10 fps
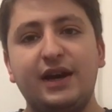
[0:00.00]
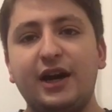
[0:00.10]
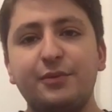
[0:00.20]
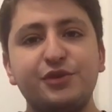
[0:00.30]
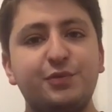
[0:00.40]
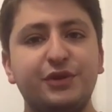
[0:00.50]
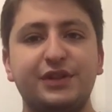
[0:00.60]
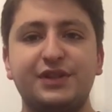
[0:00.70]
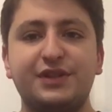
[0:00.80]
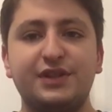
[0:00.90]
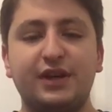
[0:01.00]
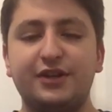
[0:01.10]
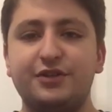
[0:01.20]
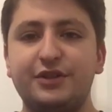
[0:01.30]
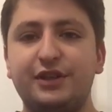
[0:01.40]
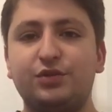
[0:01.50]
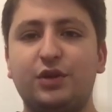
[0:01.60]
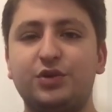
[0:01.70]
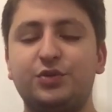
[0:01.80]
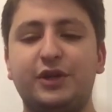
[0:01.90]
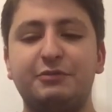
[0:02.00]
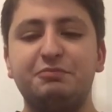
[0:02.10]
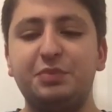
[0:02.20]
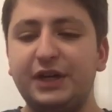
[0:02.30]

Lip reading: I almost put this underneath Rogue One,